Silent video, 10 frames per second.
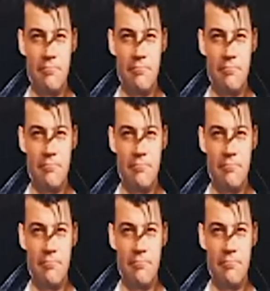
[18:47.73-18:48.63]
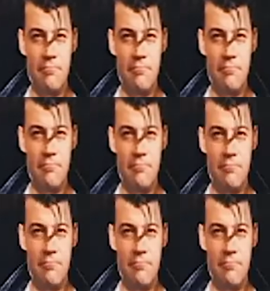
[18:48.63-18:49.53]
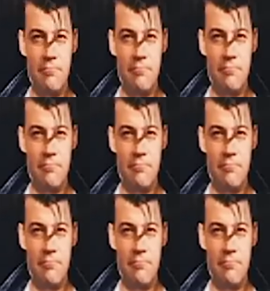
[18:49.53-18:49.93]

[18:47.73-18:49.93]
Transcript: (not speaking)